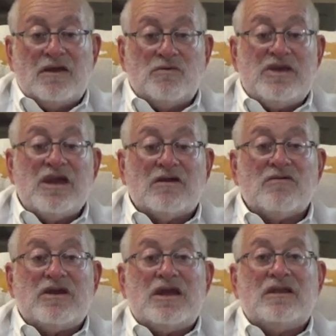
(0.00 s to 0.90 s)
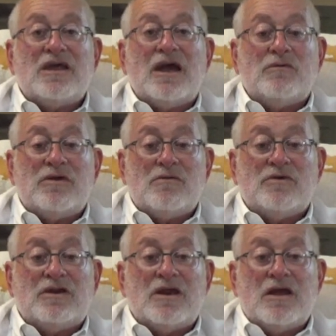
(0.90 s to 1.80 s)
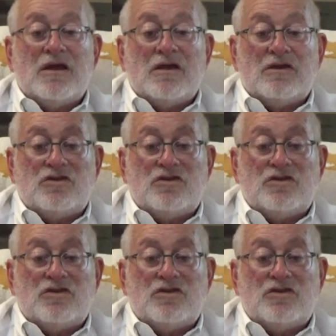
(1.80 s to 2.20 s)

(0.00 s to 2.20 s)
and we agreed that we would